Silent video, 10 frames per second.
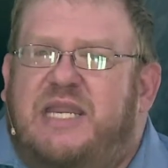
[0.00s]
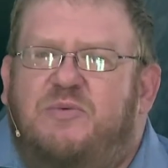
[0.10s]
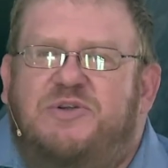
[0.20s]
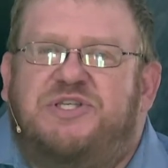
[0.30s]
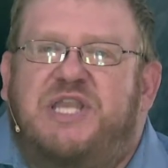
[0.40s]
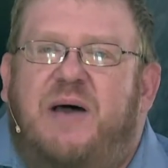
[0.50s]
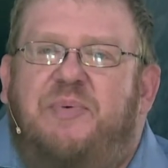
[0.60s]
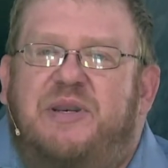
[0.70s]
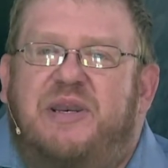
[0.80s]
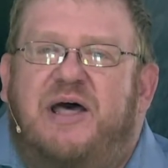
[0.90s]
Satan will
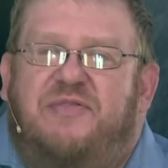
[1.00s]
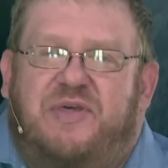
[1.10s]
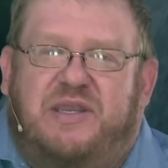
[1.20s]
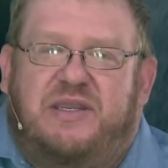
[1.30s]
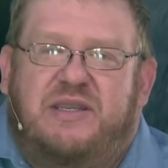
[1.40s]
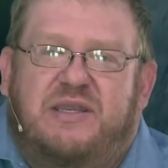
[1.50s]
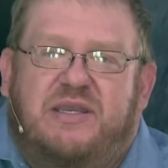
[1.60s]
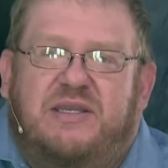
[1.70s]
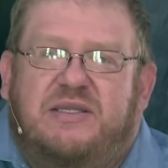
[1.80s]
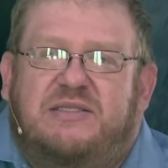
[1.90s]
stop at nothing
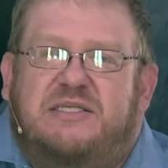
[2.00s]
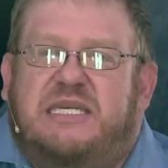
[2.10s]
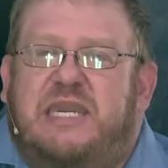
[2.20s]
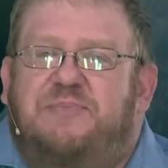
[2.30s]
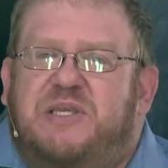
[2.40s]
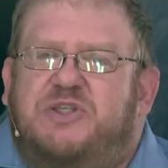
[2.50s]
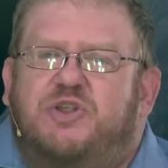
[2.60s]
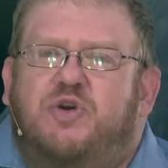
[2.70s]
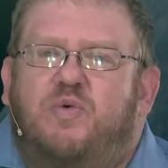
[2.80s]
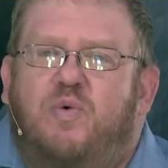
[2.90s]
to keep
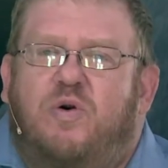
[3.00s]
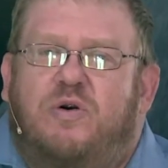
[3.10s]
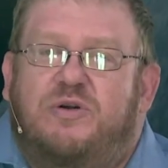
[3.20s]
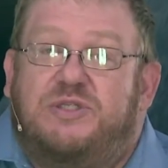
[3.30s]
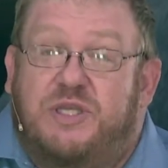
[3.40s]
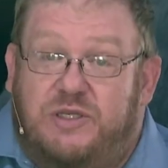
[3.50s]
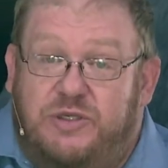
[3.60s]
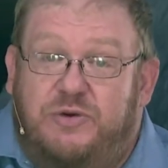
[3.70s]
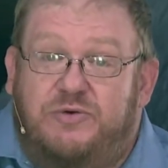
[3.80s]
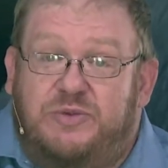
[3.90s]
these two
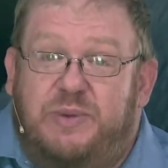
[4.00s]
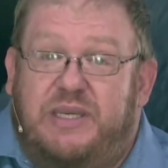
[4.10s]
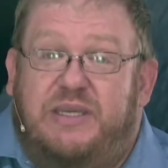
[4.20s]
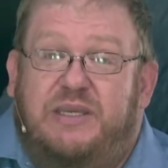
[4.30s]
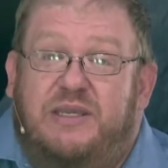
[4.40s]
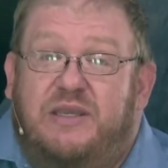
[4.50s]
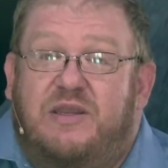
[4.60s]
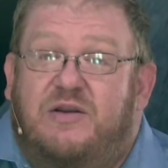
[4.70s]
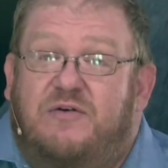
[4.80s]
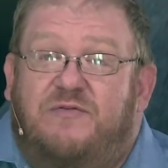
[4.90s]
words, "use me,"
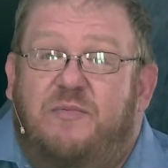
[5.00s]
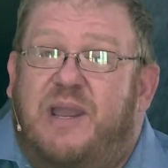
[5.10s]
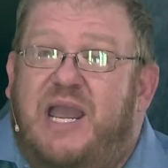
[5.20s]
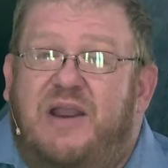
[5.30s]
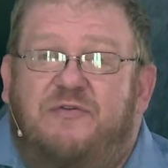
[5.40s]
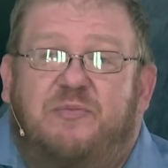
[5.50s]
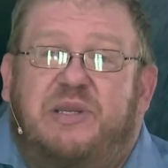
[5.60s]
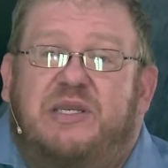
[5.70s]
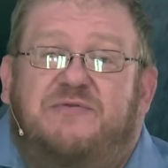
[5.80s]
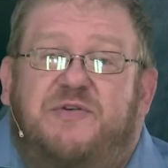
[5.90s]
from
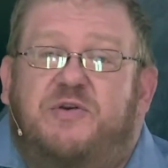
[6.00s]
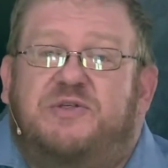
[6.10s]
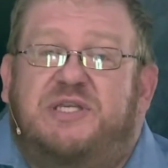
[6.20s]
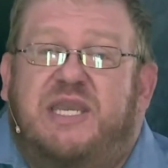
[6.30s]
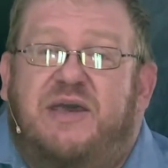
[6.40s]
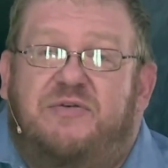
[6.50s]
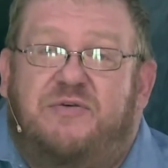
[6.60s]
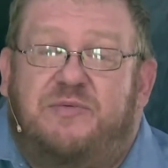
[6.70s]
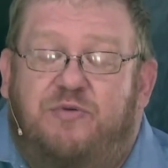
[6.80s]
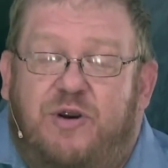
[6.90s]
ever being fused
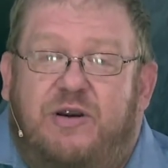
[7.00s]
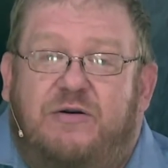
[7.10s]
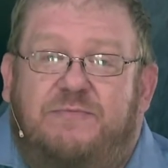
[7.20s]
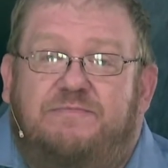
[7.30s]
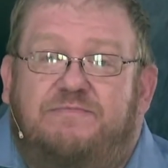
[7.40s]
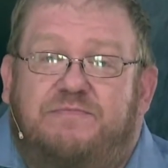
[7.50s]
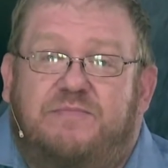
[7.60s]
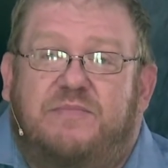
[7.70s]
together in prayer.